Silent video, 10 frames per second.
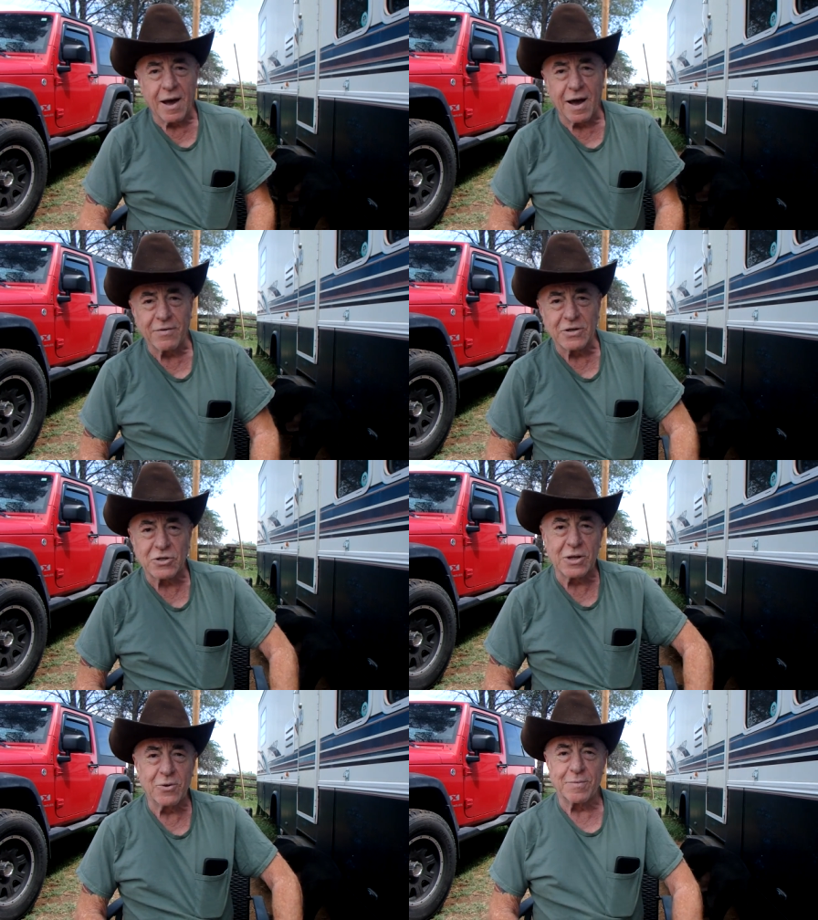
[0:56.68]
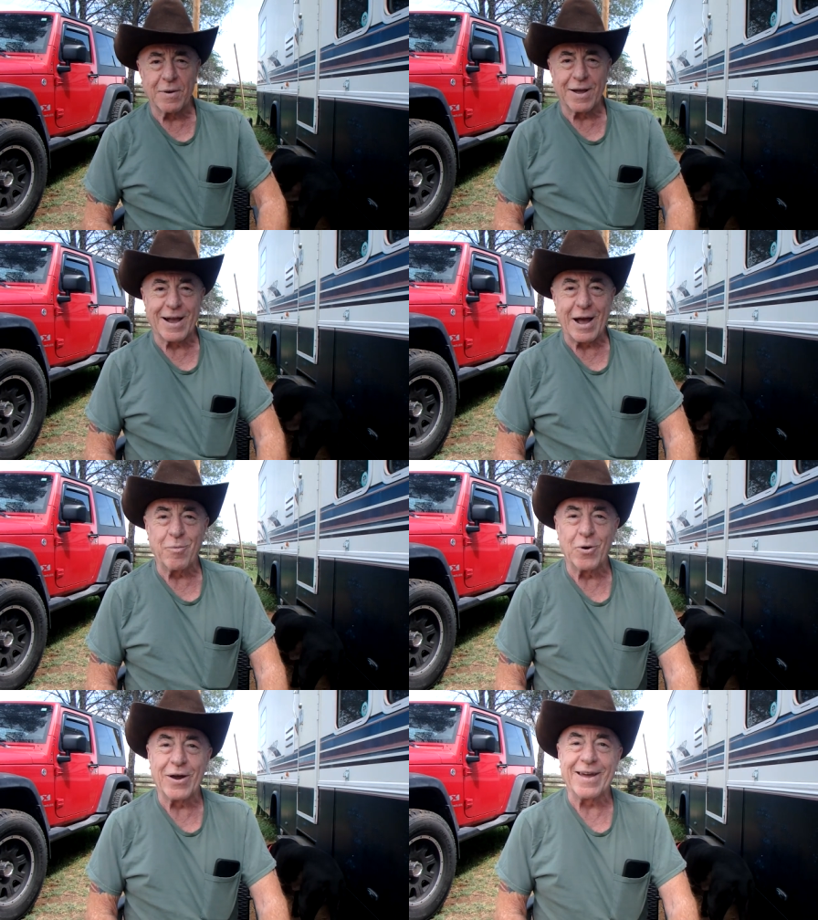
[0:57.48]
obviously with my
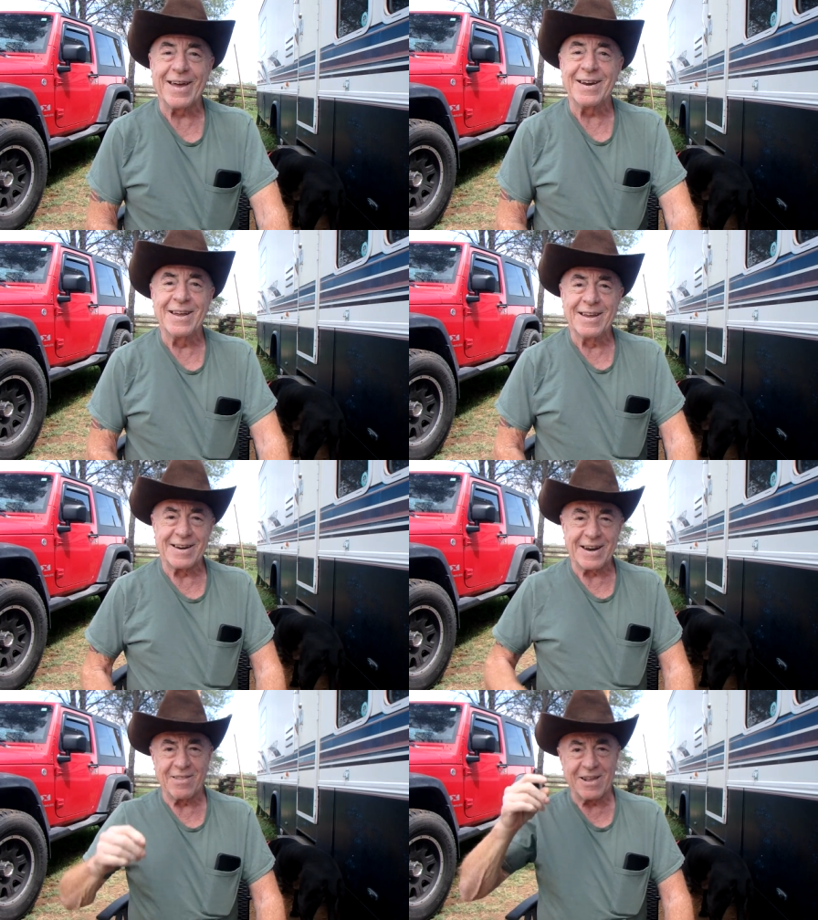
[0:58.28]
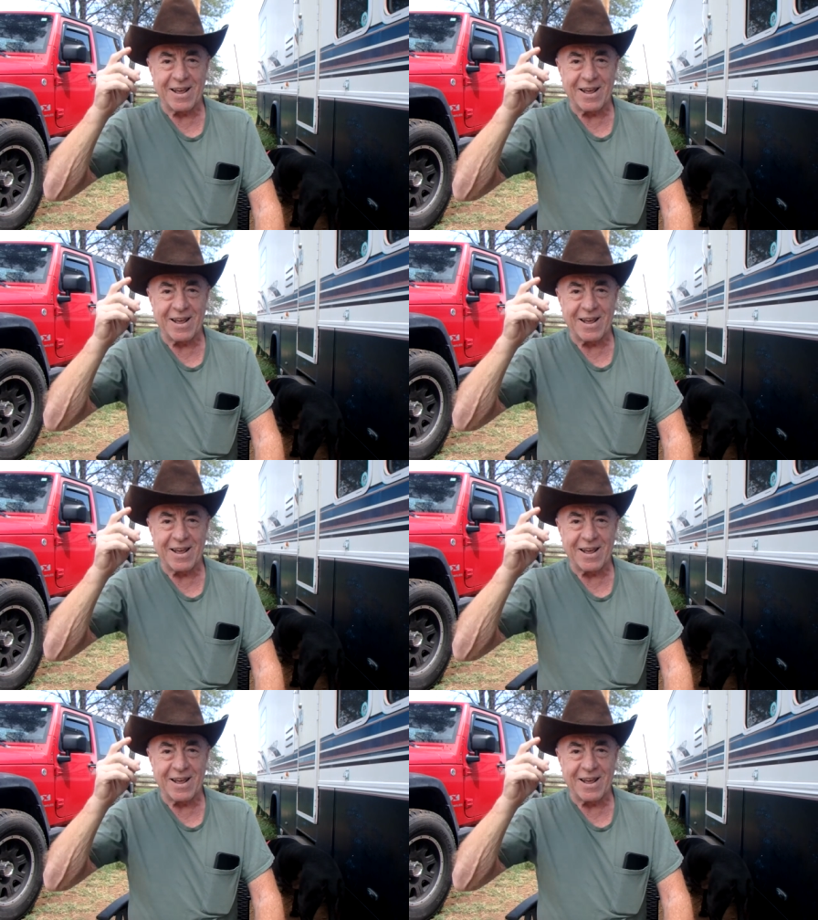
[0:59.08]
cowboy hat, now